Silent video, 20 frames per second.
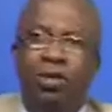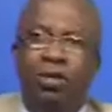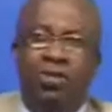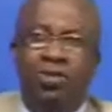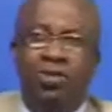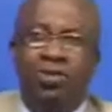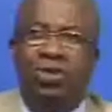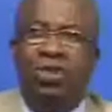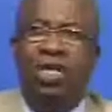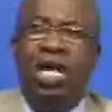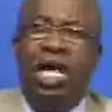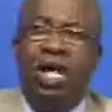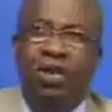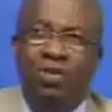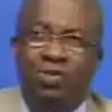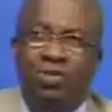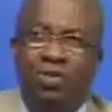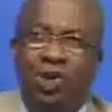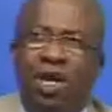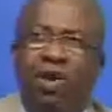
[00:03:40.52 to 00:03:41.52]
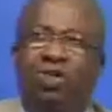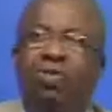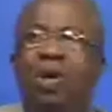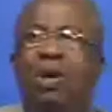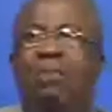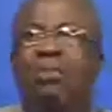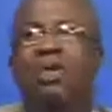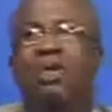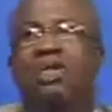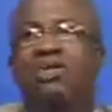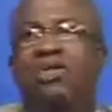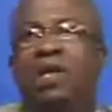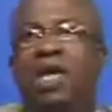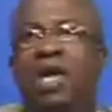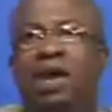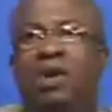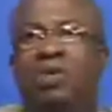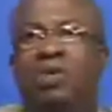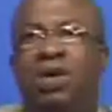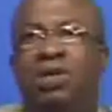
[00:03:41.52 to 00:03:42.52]
Just like we human beings, we
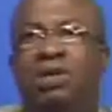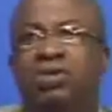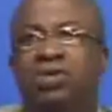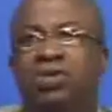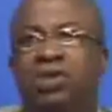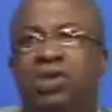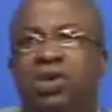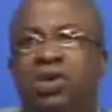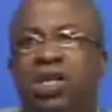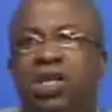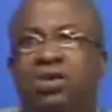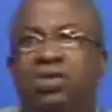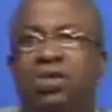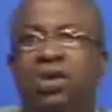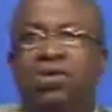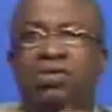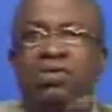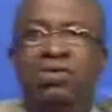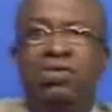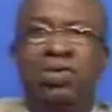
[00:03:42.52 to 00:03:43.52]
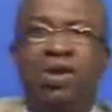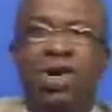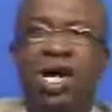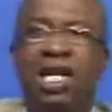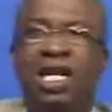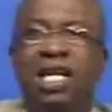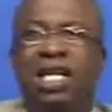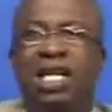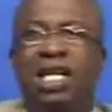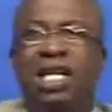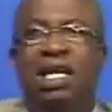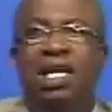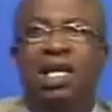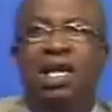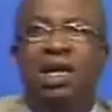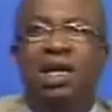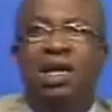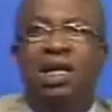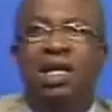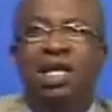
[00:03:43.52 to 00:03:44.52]
can go into shock. They go into shock and then
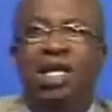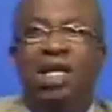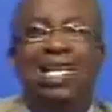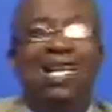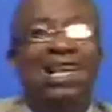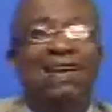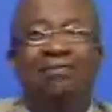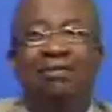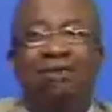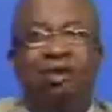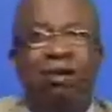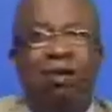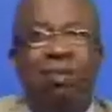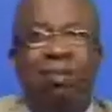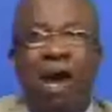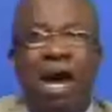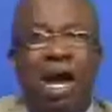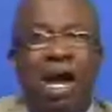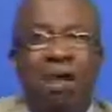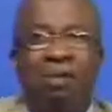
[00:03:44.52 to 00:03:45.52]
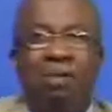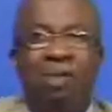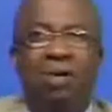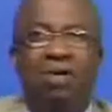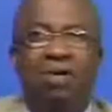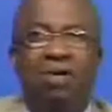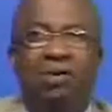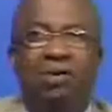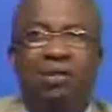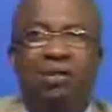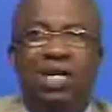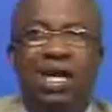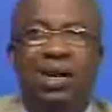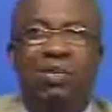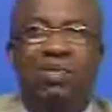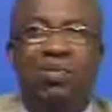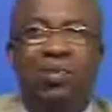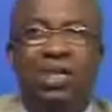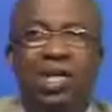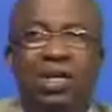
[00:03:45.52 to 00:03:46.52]
they never come back because they're
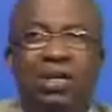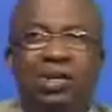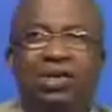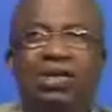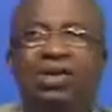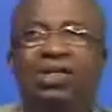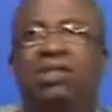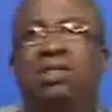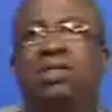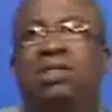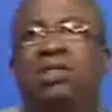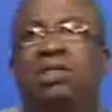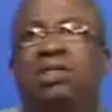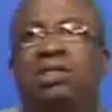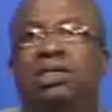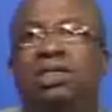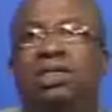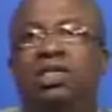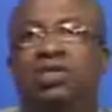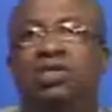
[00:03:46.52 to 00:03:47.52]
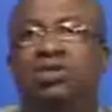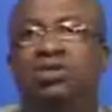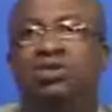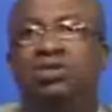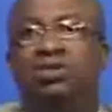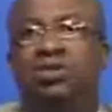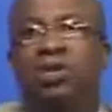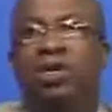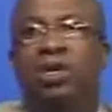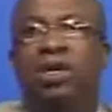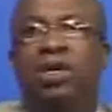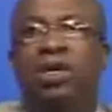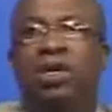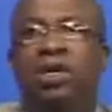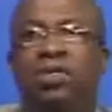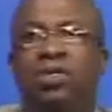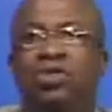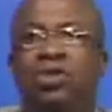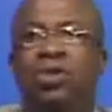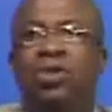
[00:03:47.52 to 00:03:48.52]
proteinous tissues.
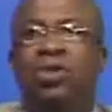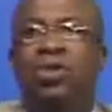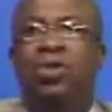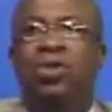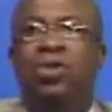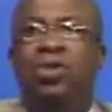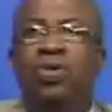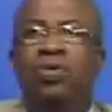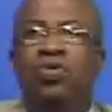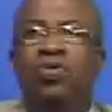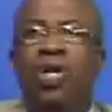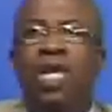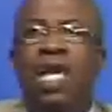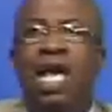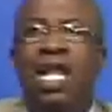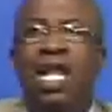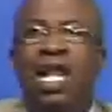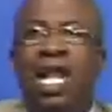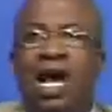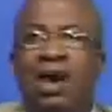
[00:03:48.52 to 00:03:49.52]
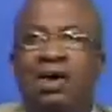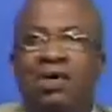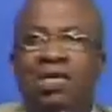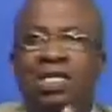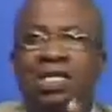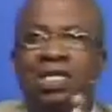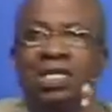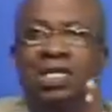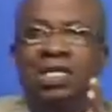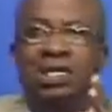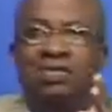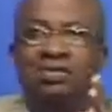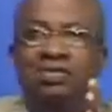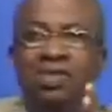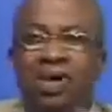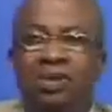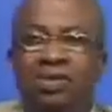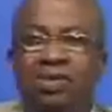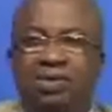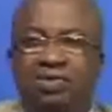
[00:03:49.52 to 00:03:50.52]
So we allow
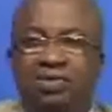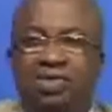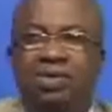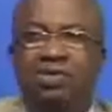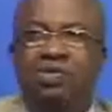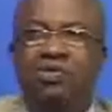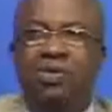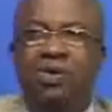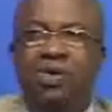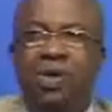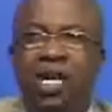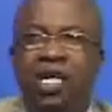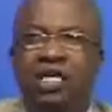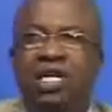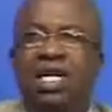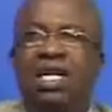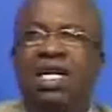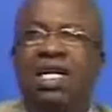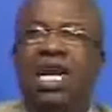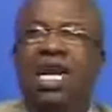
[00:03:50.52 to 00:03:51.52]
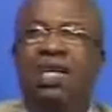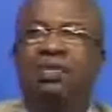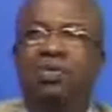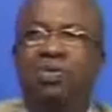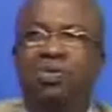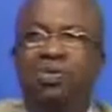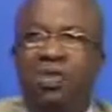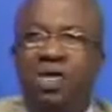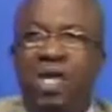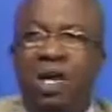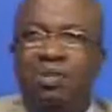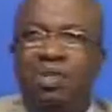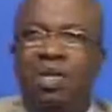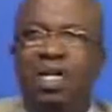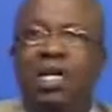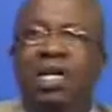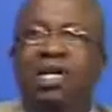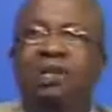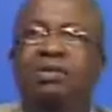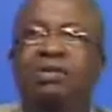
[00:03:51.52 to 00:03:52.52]
once we've collected the eggs, we put them
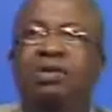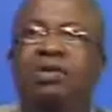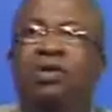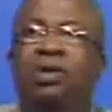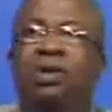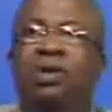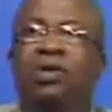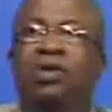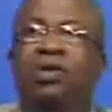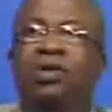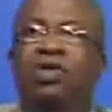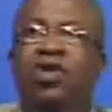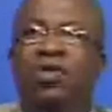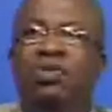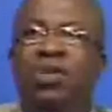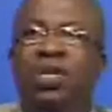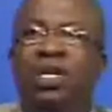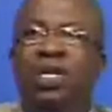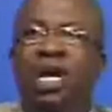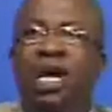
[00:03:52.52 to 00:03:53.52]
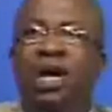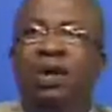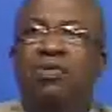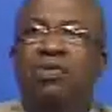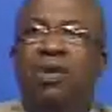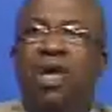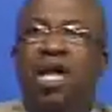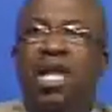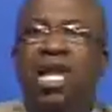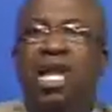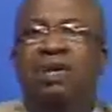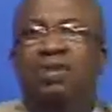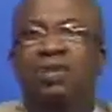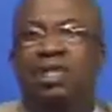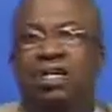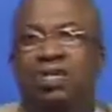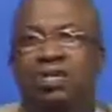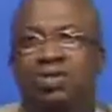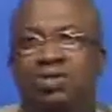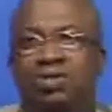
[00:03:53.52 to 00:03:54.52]
in the culture media, and we allow
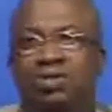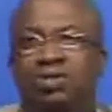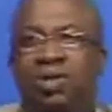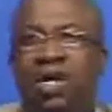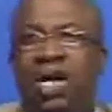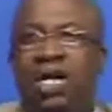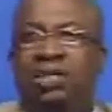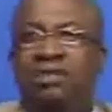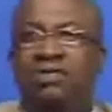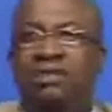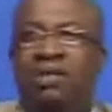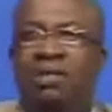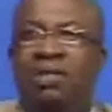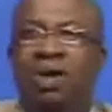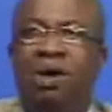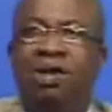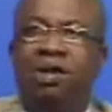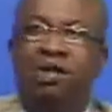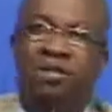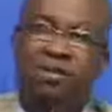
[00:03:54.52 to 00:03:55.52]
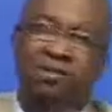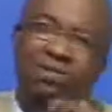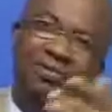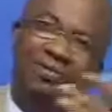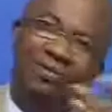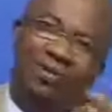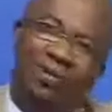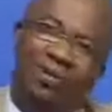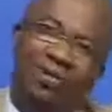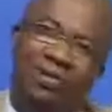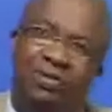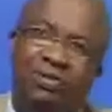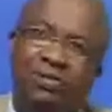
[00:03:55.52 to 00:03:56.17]
this to rest for about 4-6